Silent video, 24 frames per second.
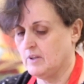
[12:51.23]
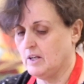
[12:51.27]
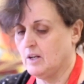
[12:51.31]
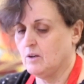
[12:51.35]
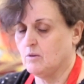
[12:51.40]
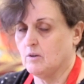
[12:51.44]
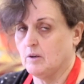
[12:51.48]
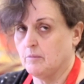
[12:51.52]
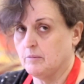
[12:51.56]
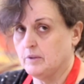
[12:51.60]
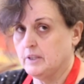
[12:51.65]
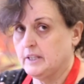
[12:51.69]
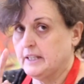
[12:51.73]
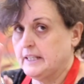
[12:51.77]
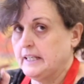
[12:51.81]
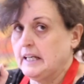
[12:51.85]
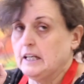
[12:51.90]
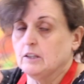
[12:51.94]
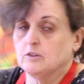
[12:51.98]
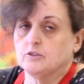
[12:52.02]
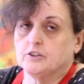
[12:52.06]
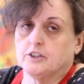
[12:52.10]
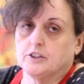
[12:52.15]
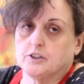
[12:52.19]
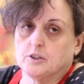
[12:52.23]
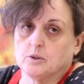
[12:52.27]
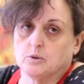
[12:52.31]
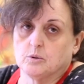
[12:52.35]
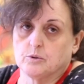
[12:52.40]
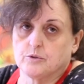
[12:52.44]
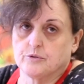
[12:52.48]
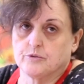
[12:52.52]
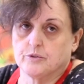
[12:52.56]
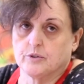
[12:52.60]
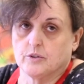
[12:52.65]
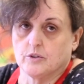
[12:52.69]
Oh, I'm going to count the
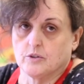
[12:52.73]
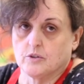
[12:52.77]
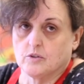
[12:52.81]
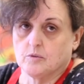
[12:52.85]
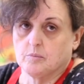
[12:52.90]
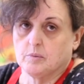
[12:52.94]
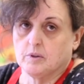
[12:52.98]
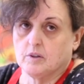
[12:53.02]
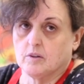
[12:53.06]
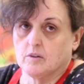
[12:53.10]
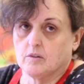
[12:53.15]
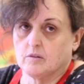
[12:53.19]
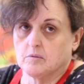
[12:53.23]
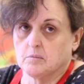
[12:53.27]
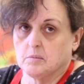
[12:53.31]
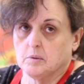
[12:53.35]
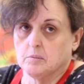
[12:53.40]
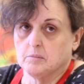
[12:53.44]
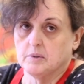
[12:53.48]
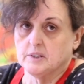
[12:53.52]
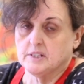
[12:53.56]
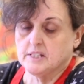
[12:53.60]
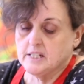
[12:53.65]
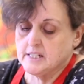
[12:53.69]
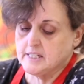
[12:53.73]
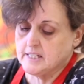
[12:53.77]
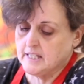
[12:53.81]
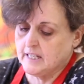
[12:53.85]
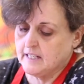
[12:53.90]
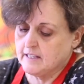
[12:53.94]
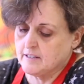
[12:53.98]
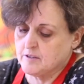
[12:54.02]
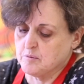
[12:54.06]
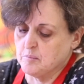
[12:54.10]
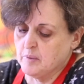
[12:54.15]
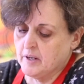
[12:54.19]
toes first, because remember,
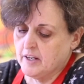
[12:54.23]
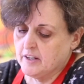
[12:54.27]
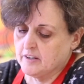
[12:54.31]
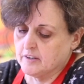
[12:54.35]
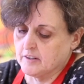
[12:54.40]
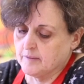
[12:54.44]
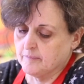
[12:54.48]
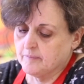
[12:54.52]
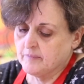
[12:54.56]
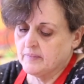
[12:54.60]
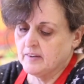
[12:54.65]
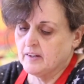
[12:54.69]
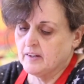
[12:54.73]
details matter.